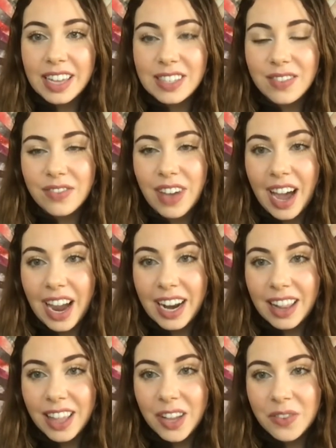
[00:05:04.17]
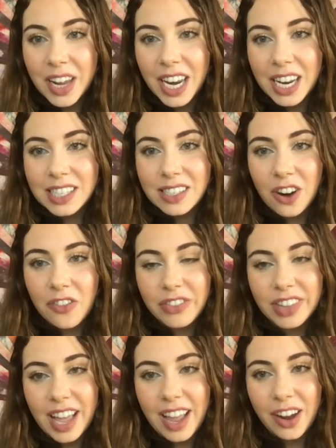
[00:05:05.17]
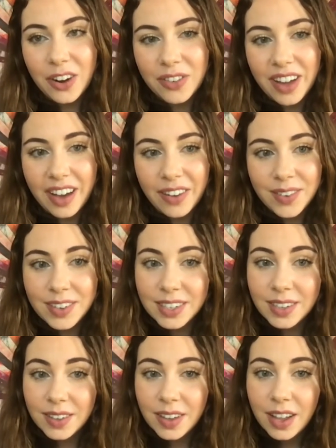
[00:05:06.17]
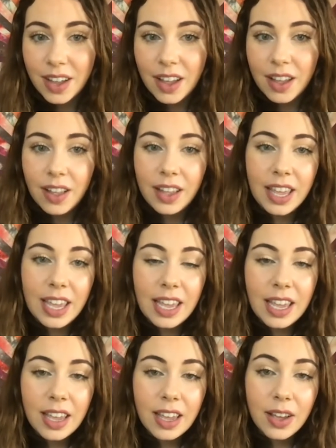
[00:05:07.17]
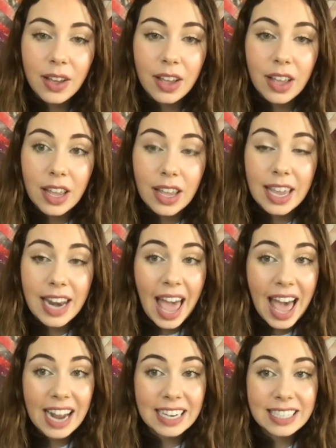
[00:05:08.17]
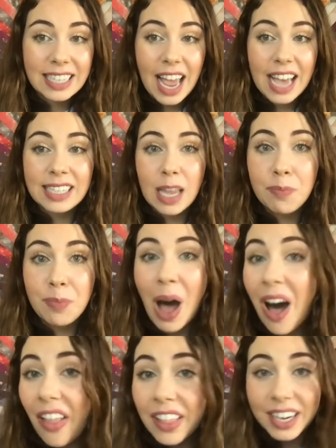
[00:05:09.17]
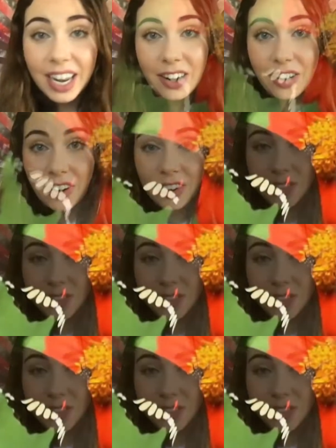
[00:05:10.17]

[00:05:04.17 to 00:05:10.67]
is finally ready to start flying around, he can act as a pollinator.